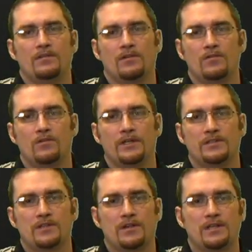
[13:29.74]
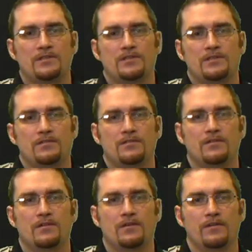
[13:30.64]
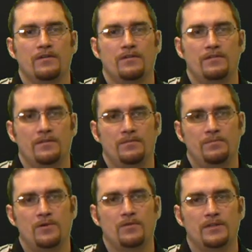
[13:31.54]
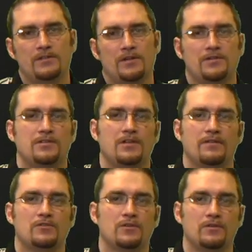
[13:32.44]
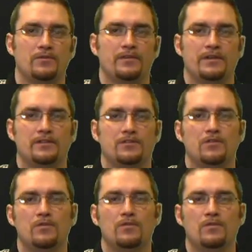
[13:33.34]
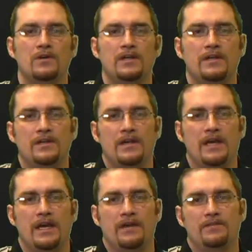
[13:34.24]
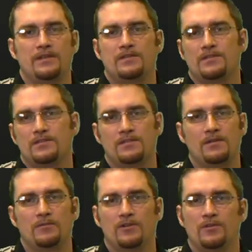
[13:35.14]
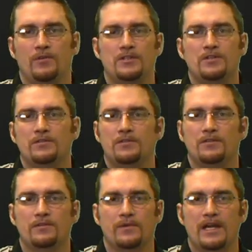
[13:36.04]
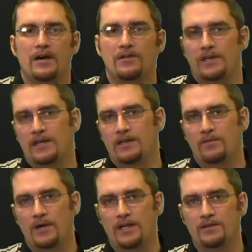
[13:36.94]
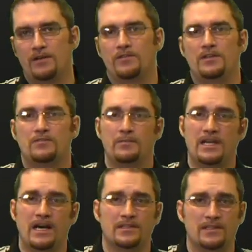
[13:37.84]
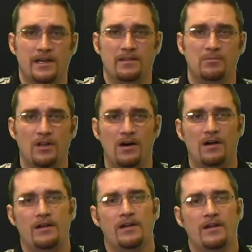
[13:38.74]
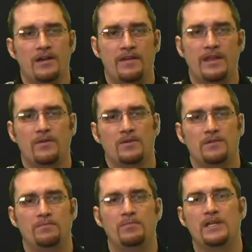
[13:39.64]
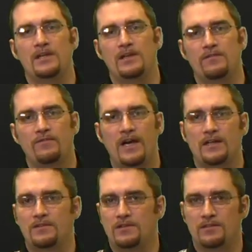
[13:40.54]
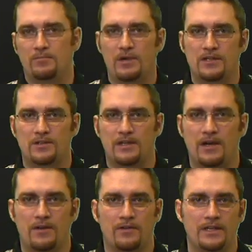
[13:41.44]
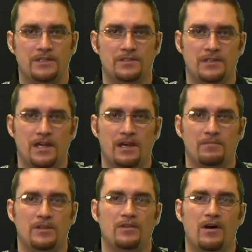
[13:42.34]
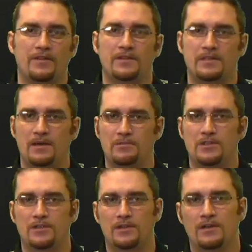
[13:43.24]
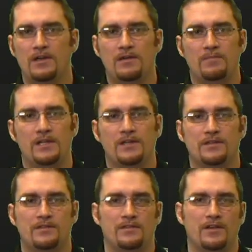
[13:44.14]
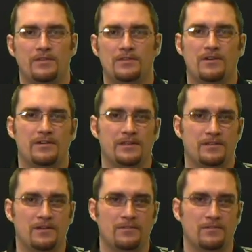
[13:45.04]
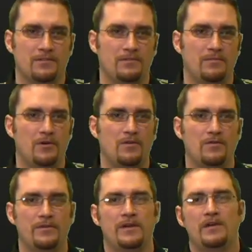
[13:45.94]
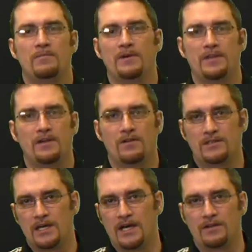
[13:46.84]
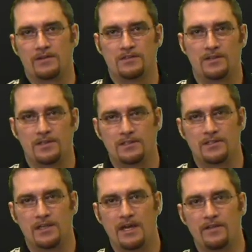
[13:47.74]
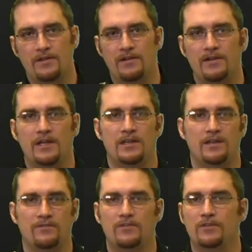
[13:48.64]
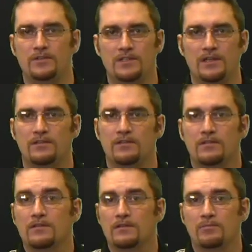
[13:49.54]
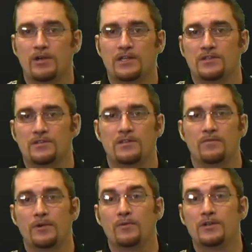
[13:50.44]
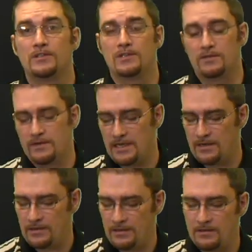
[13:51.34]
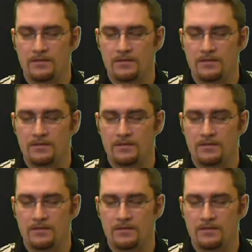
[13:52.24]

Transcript: the cooling circuits or the, the cooling circuits you have drilled within the tool. And this is similar to what you would do in reality anyway. You know, these would be outside the block. They would be factored in the pressure calculations again, but not the temperature because, you know, these aren't internal to the mold but they are tying our circuits together and influencing the pressures that we would see in reality.